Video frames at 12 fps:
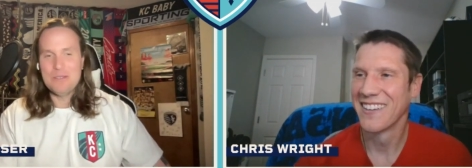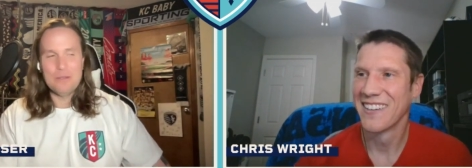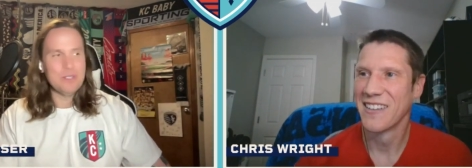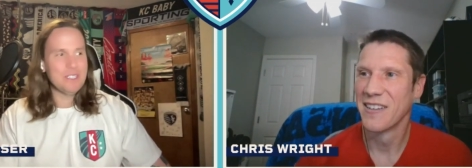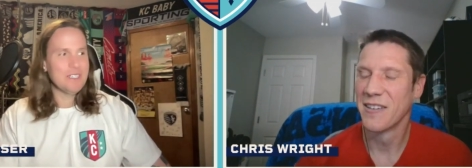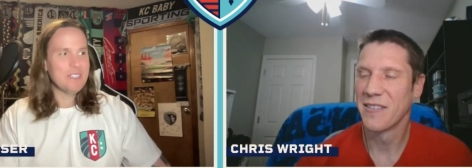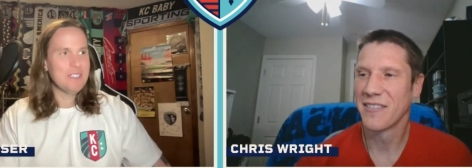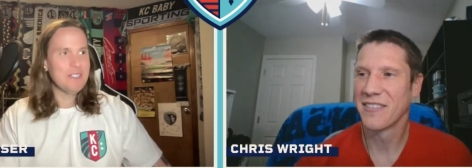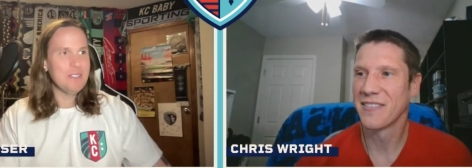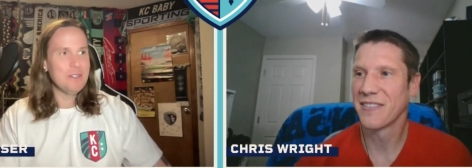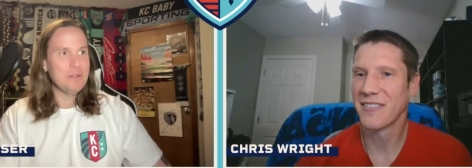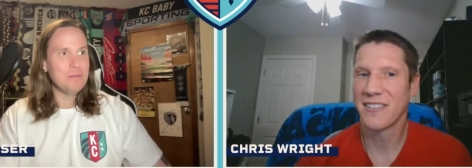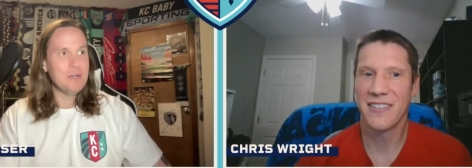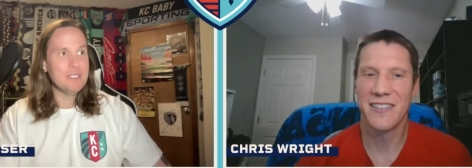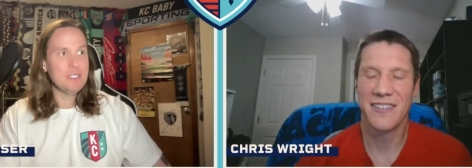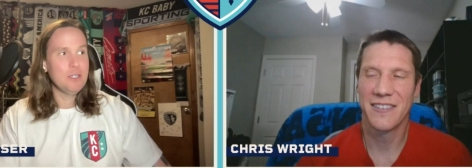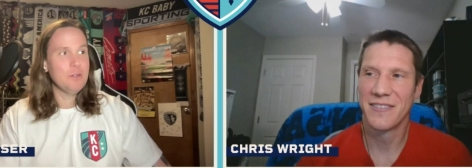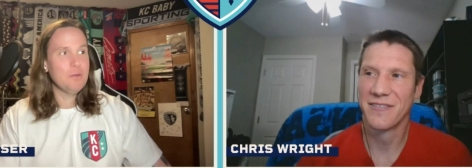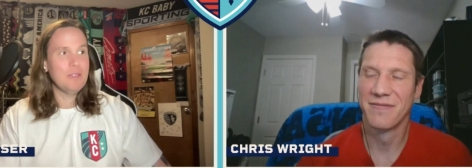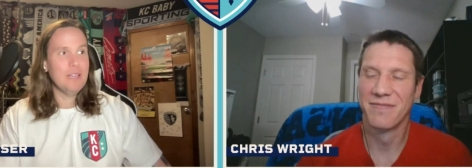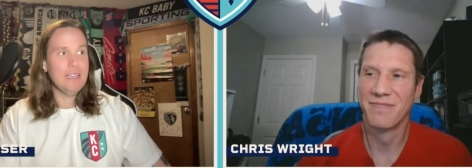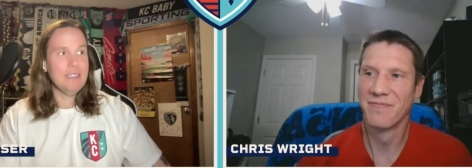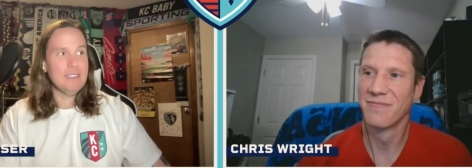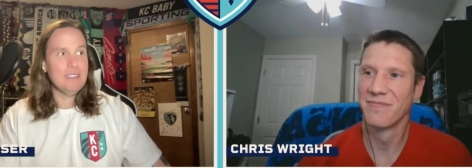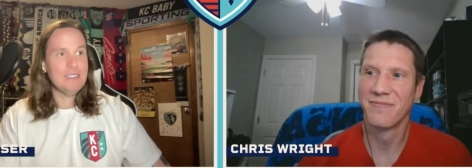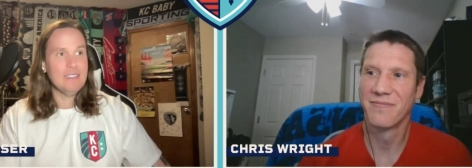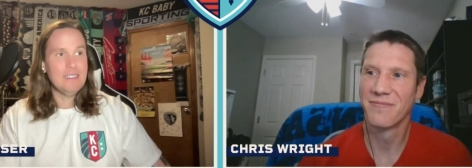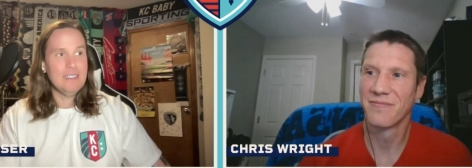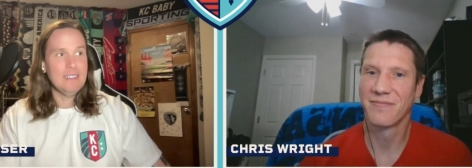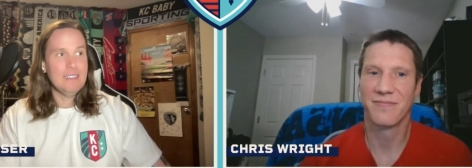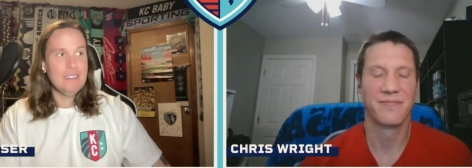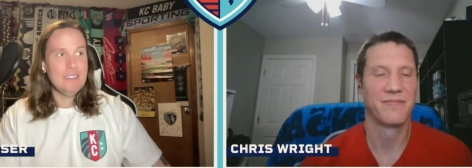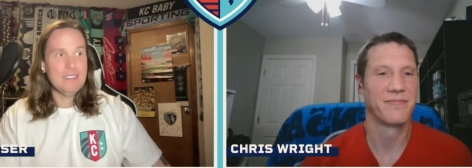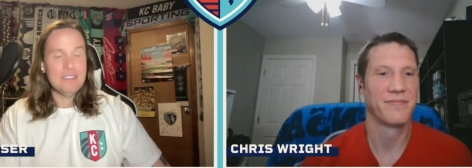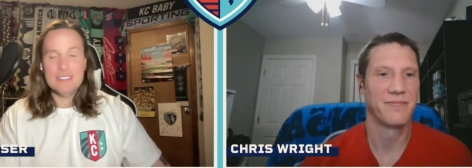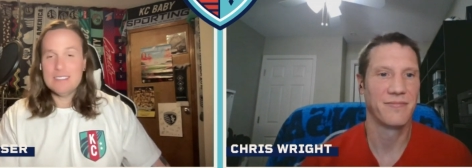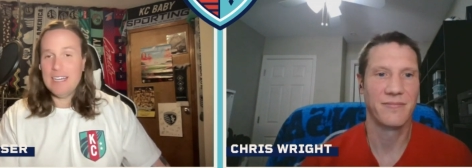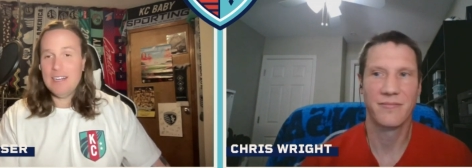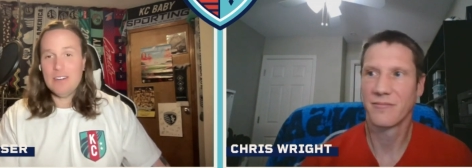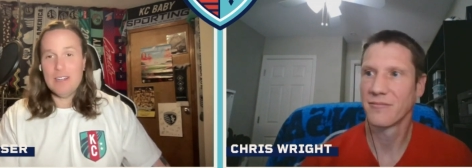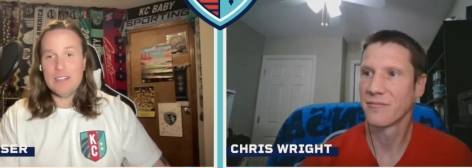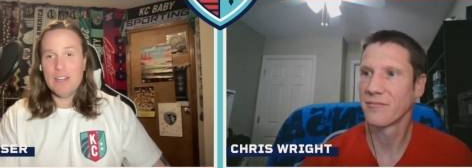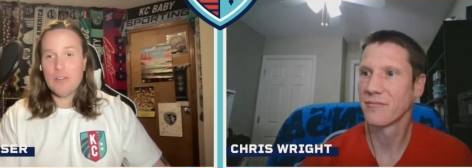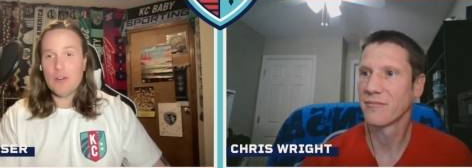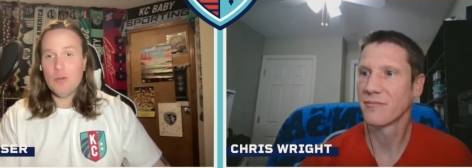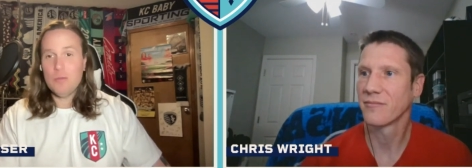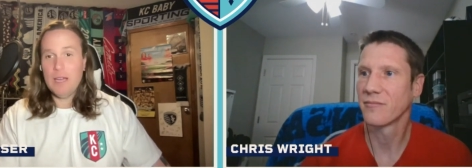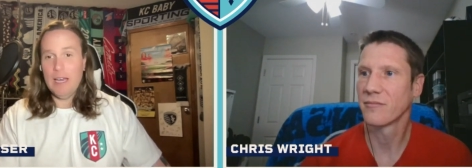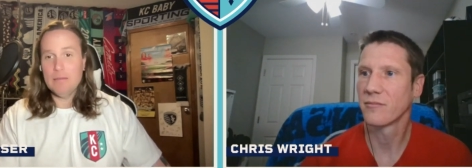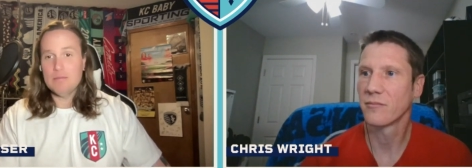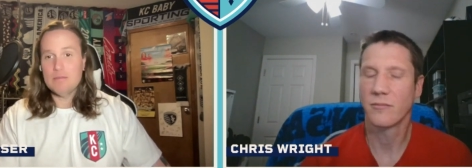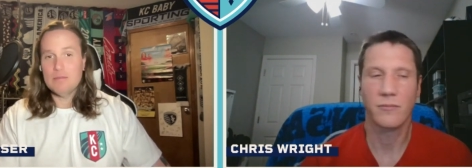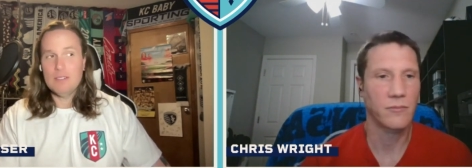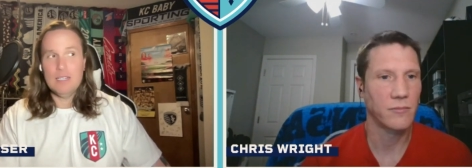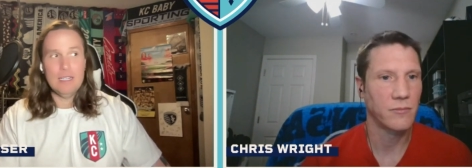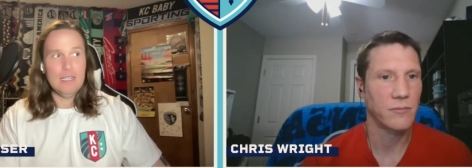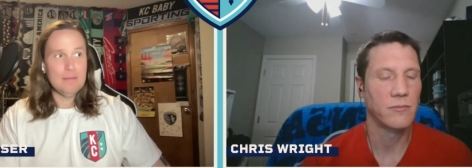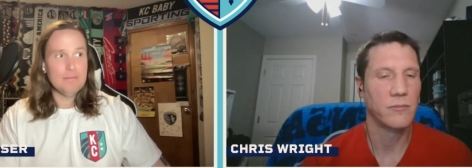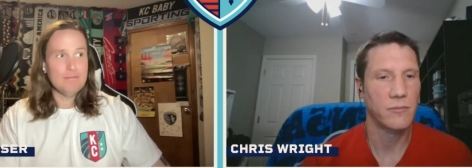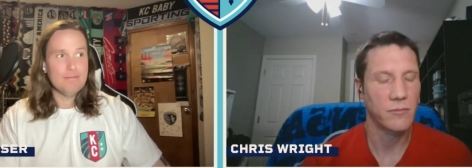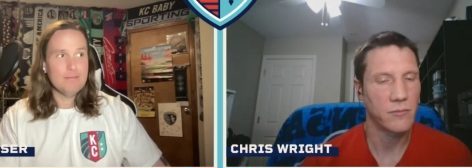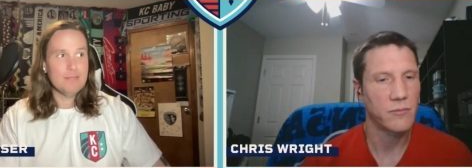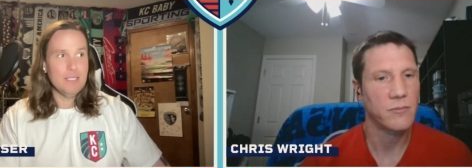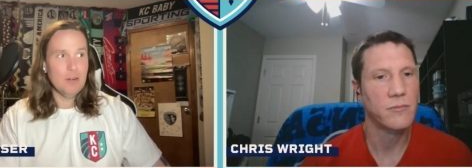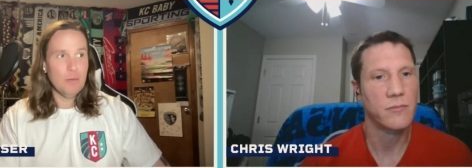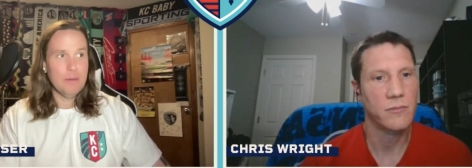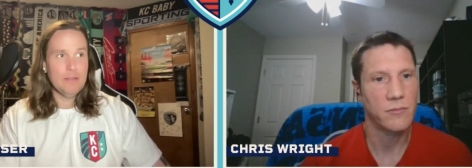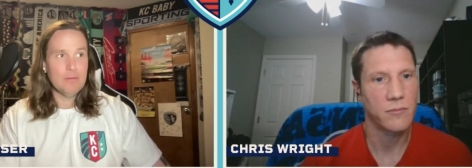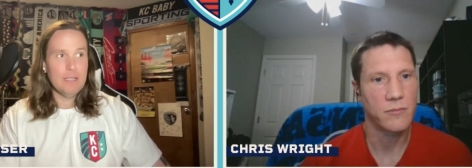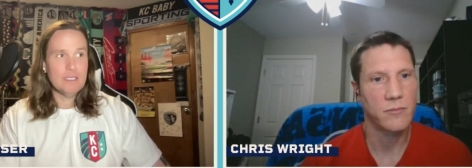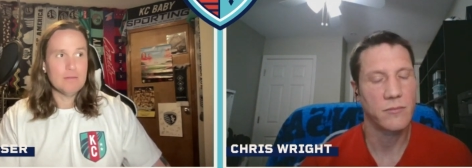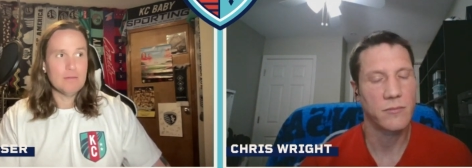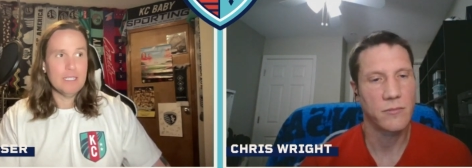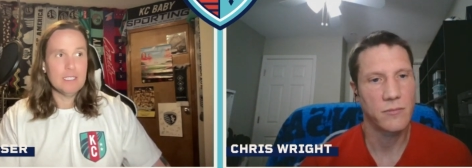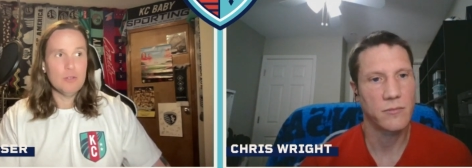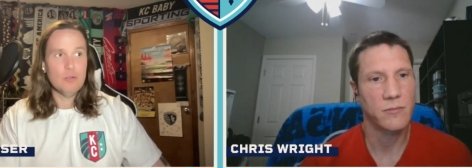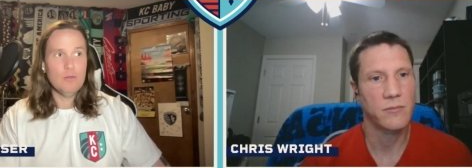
Speaker 1: What are you gonna do? But dude, they uh, the Saturday another home game. Um, you know, I mean, race, racing